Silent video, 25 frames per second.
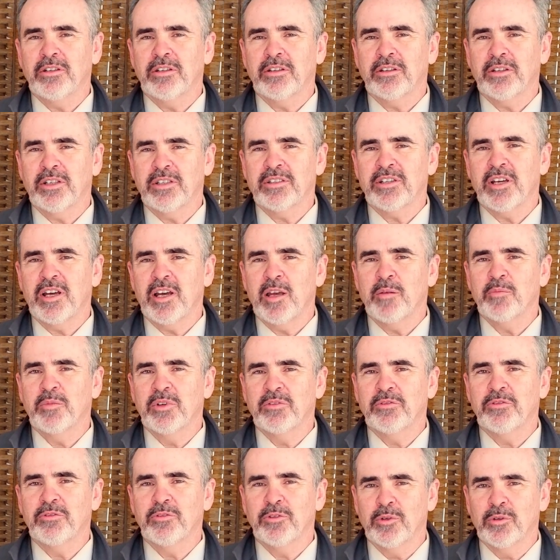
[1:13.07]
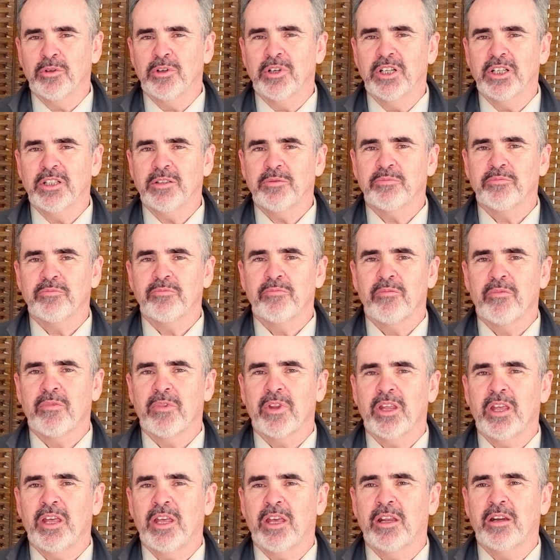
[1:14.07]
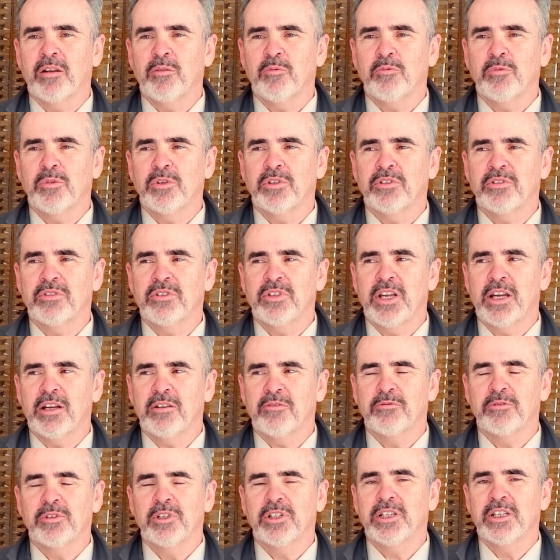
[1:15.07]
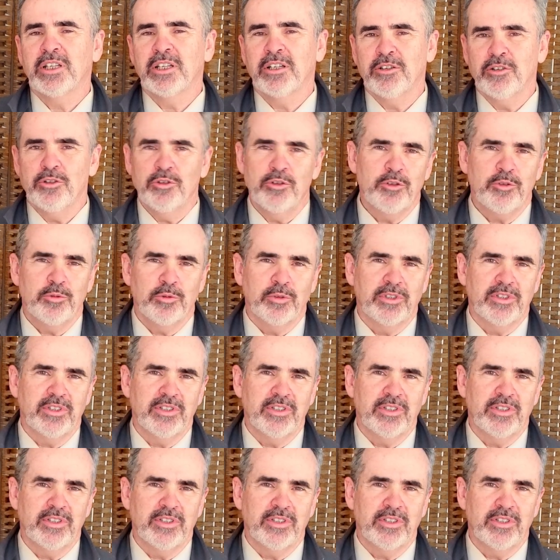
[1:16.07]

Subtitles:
the time in Florida, and it was not really unusual